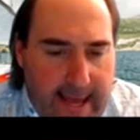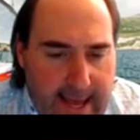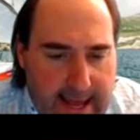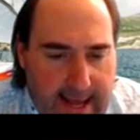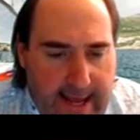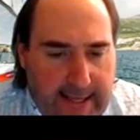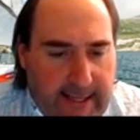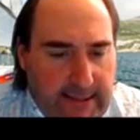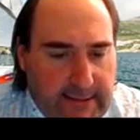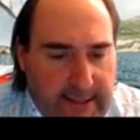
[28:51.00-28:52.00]
And
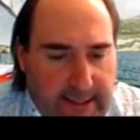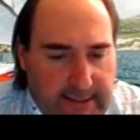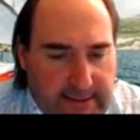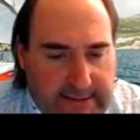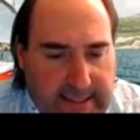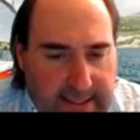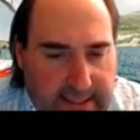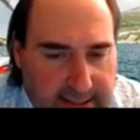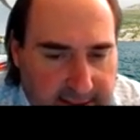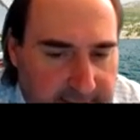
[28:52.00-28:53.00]
that looks like it's
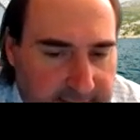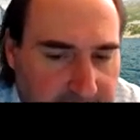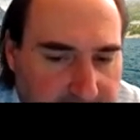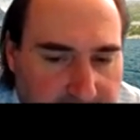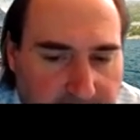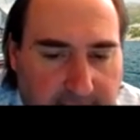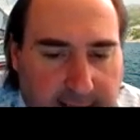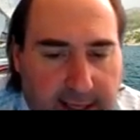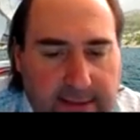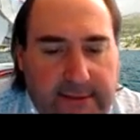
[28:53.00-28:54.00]
D in this particular
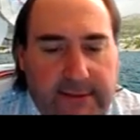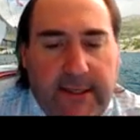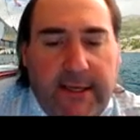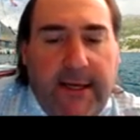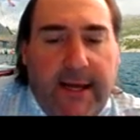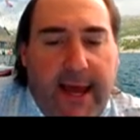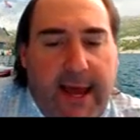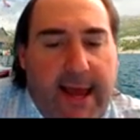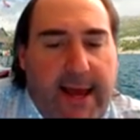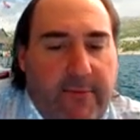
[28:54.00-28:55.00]
case.
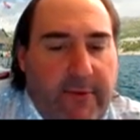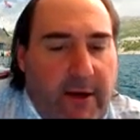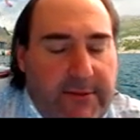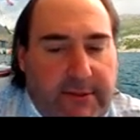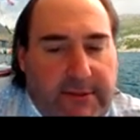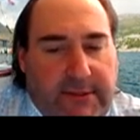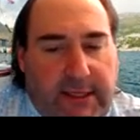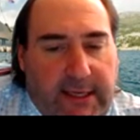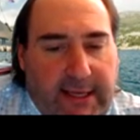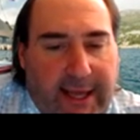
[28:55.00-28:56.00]
And we also
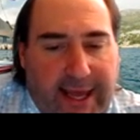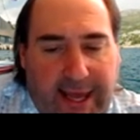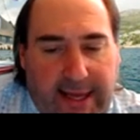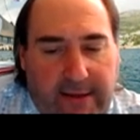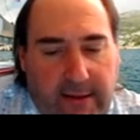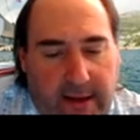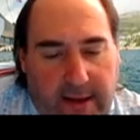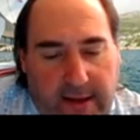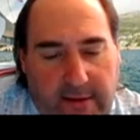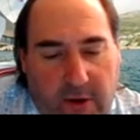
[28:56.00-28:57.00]
see, again,
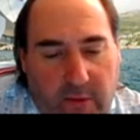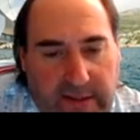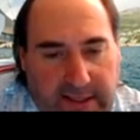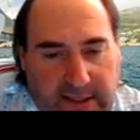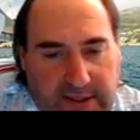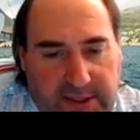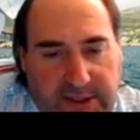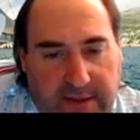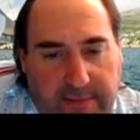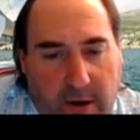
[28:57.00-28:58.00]
our
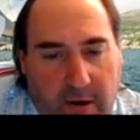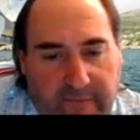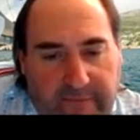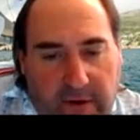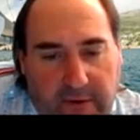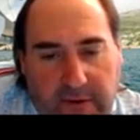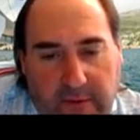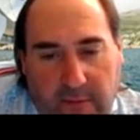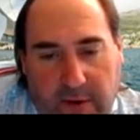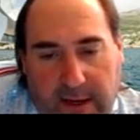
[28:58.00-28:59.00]
relationship, our
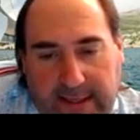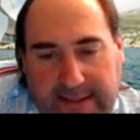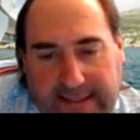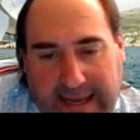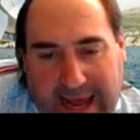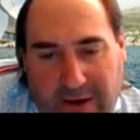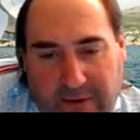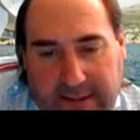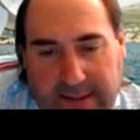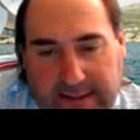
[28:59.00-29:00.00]
volume went
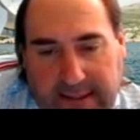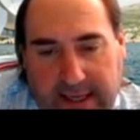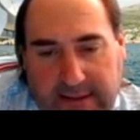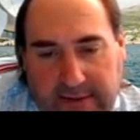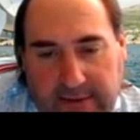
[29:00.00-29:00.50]
down in this case.